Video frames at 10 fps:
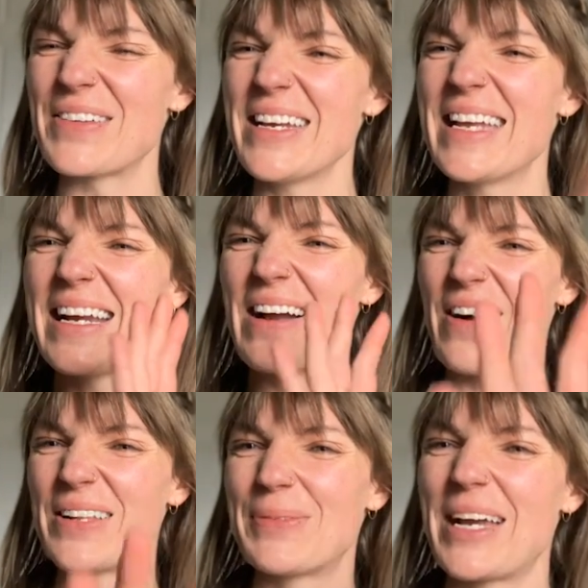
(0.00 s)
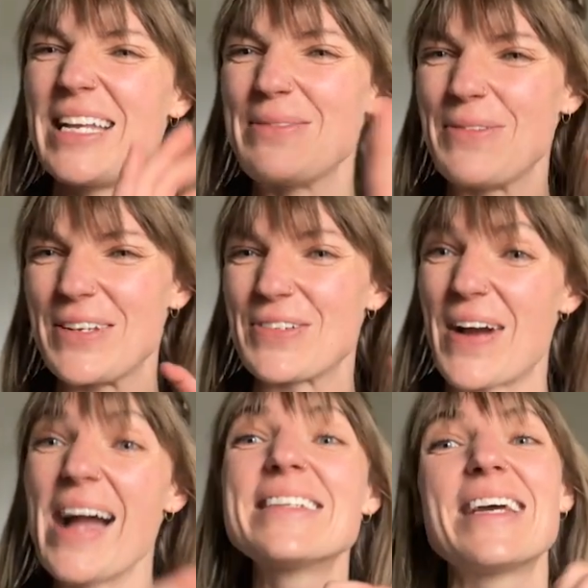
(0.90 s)
getting all the planets moving
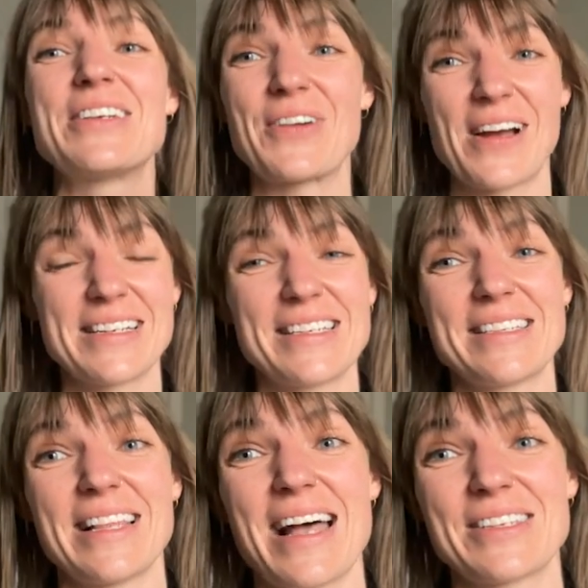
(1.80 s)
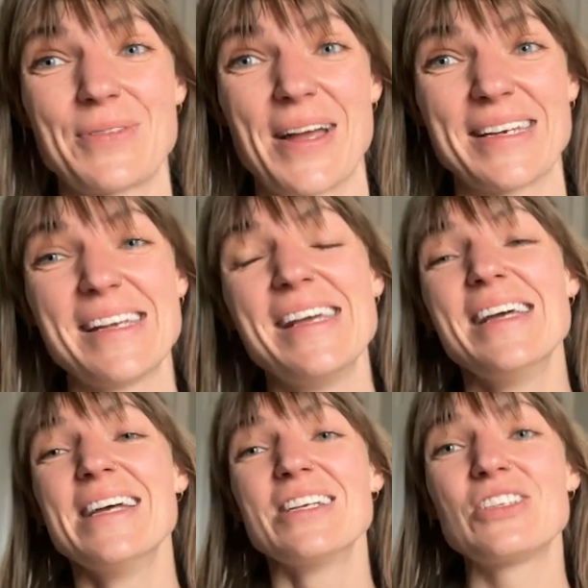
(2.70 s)
direct, and Uranus is the last one.
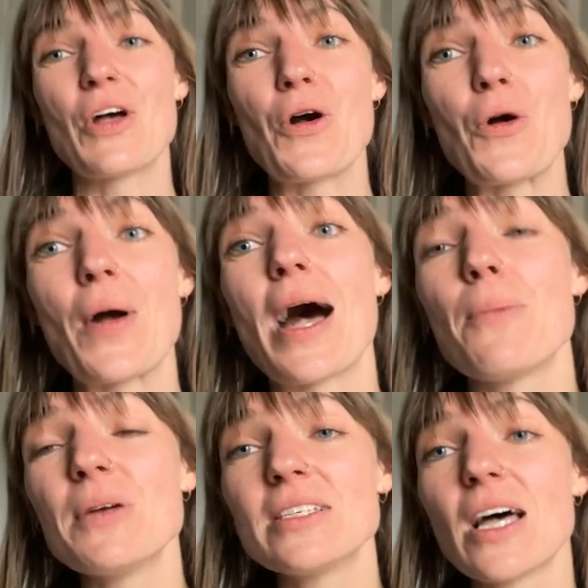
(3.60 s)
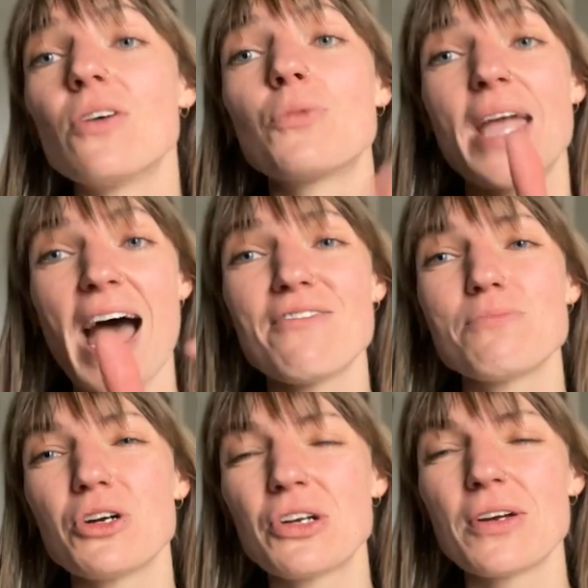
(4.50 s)
So up until we have a
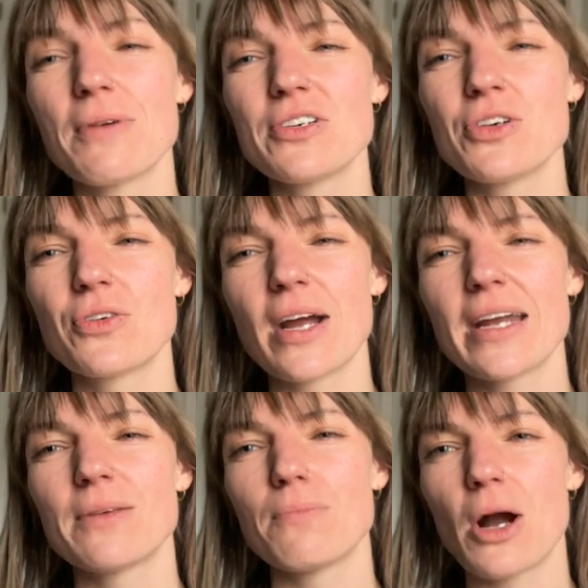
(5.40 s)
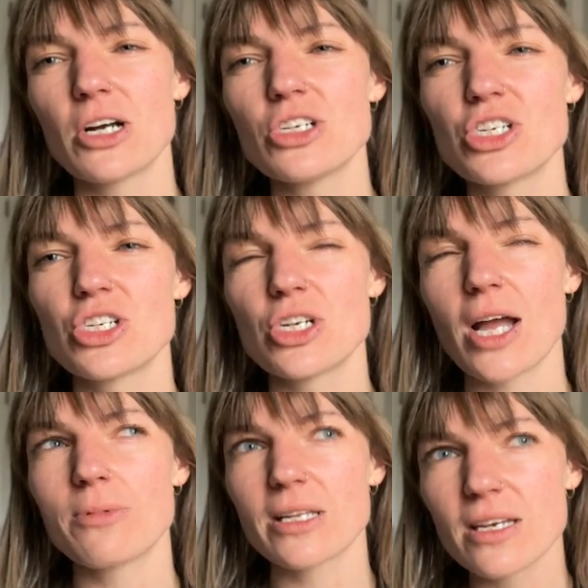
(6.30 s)
Mercury retrograde in March,
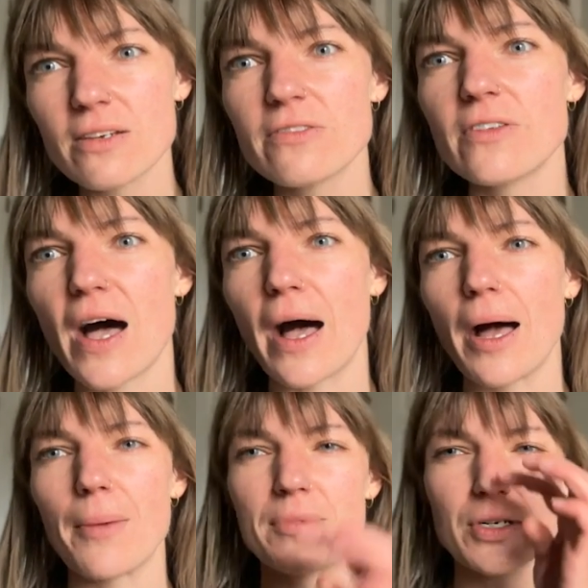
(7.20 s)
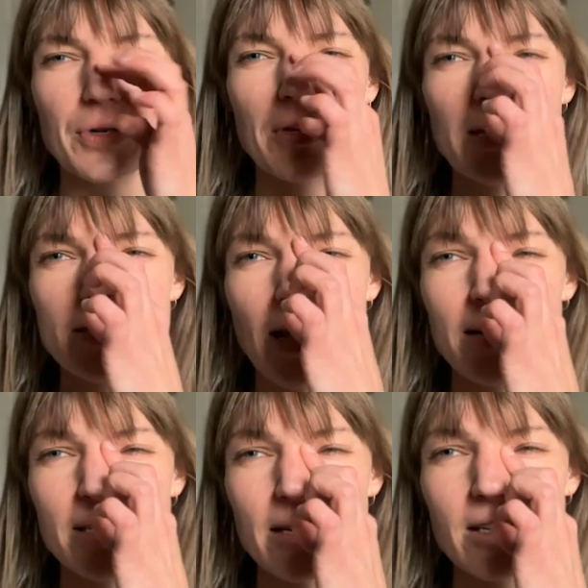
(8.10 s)
I believe. Don't know the
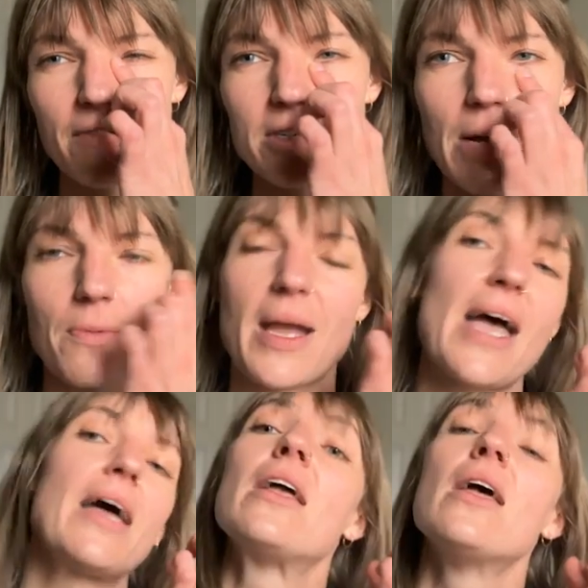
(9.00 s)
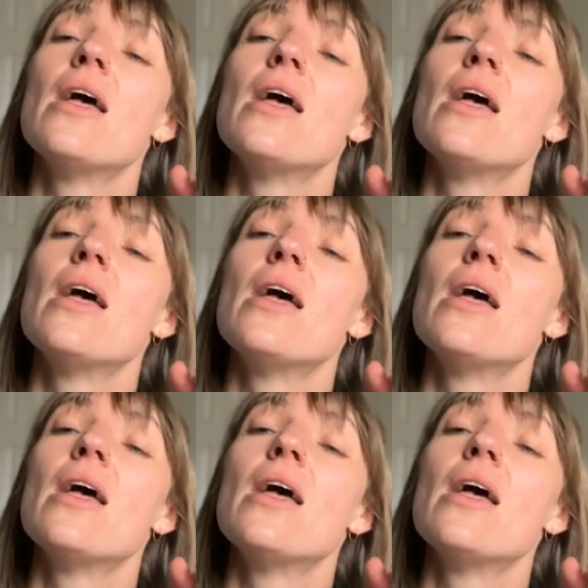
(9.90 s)
exact dates off the top of my head.